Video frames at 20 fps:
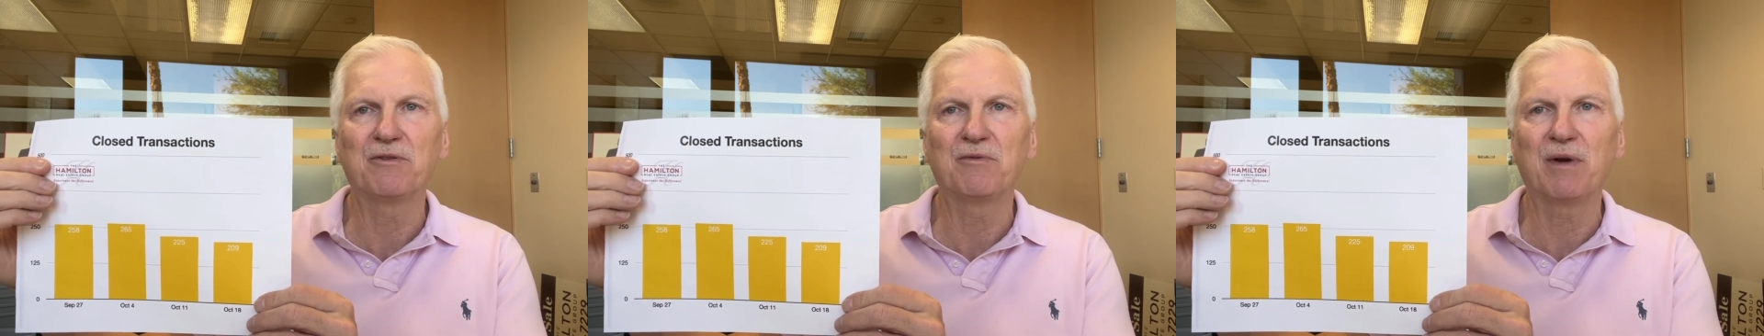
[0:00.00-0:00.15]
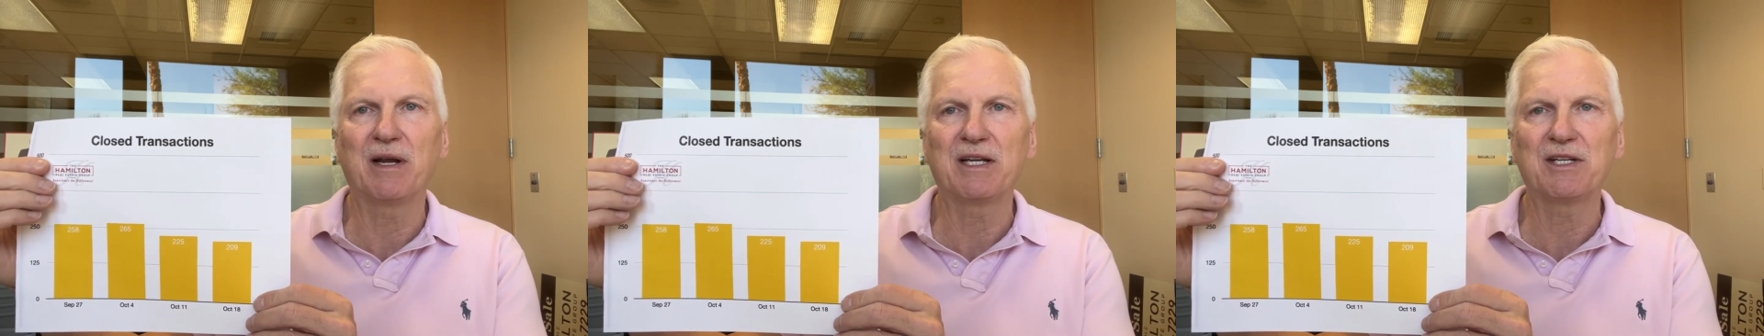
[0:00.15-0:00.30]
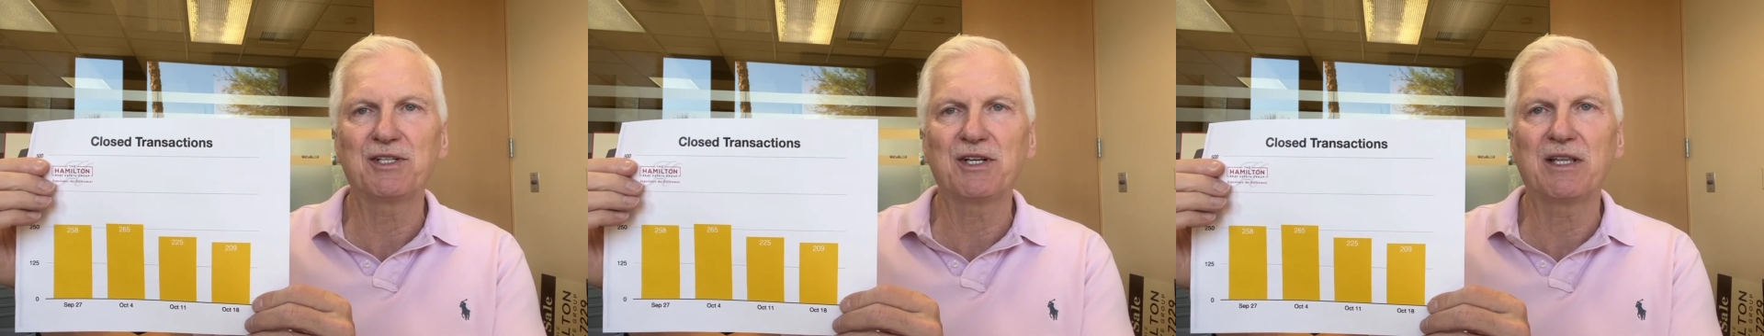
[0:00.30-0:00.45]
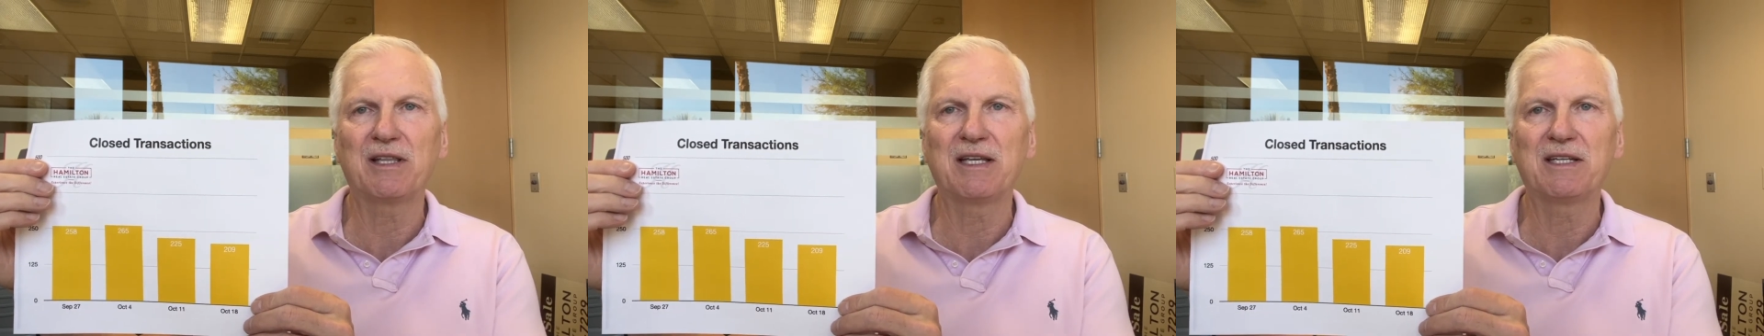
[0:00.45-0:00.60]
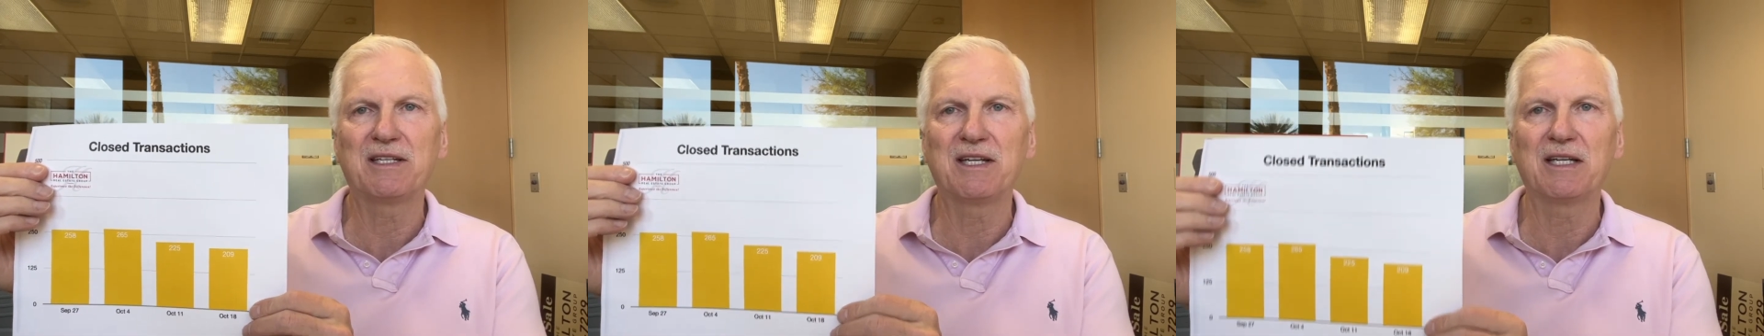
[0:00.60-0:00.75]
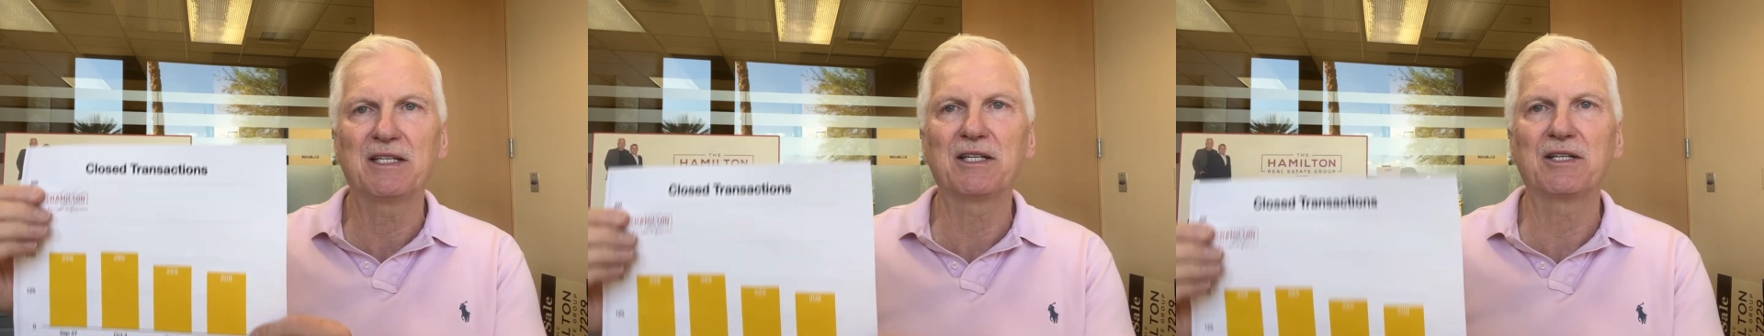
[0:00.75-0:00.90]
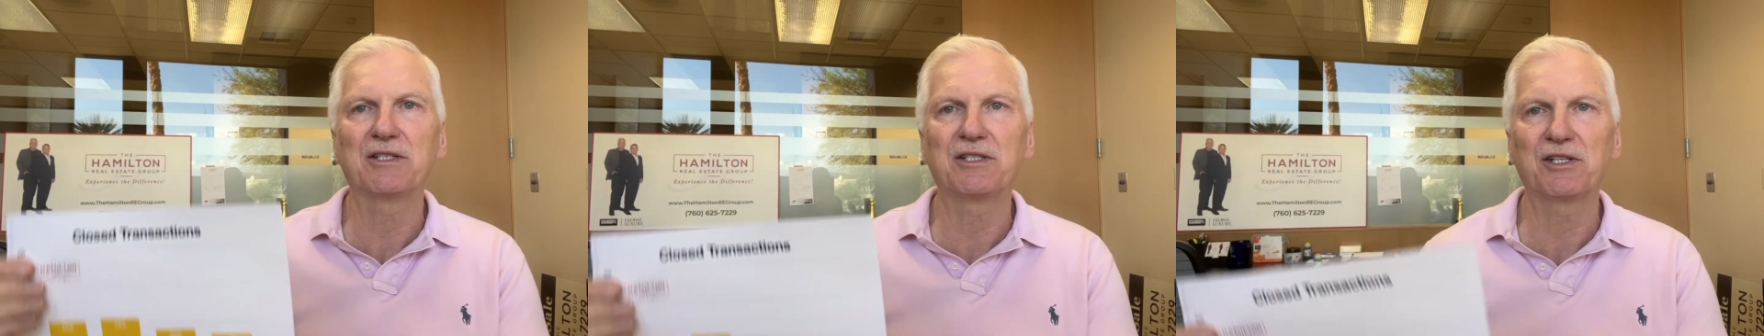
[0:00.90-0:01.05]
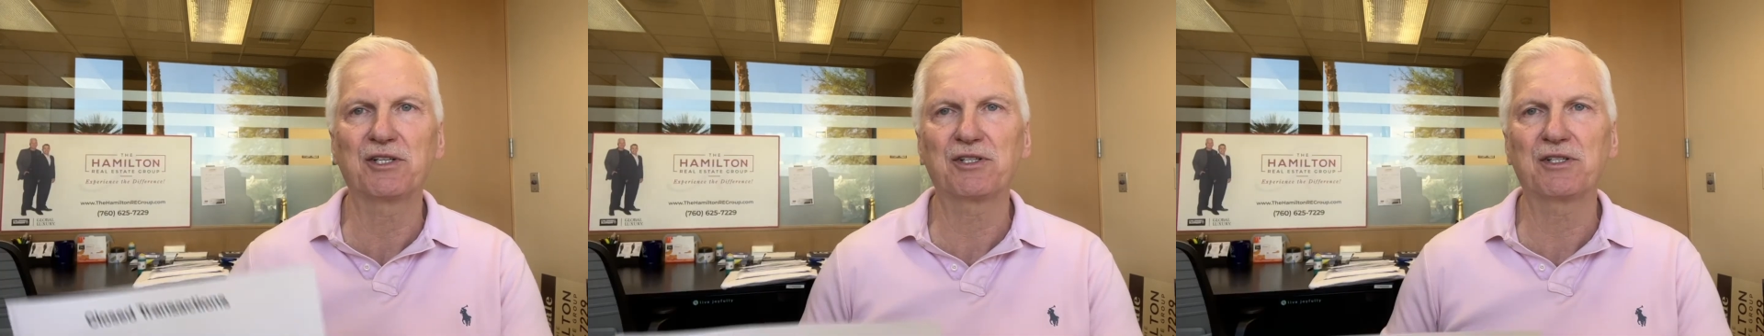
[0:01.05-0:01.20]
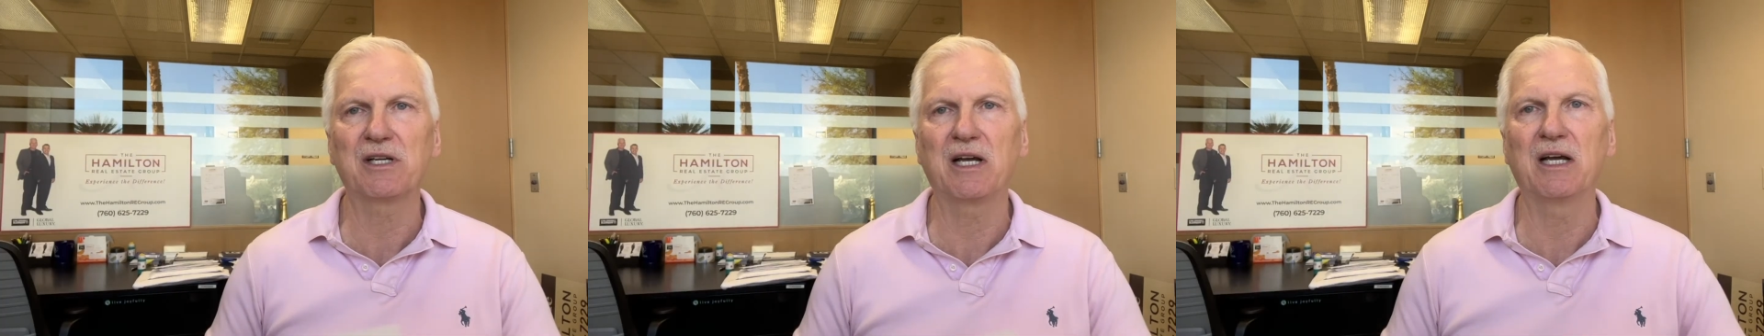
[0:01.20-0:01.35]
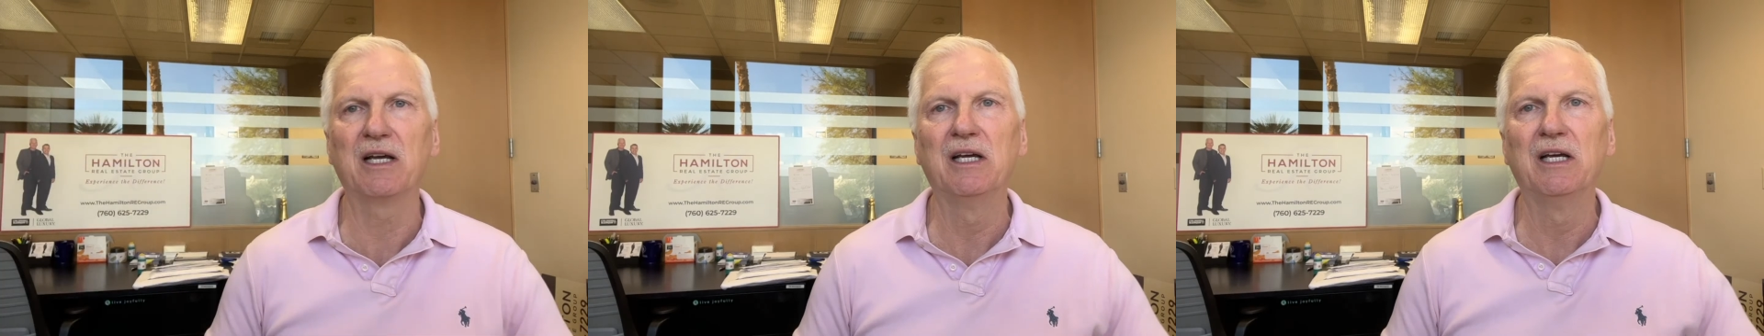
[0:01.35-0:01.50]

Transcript: range, and they tend to just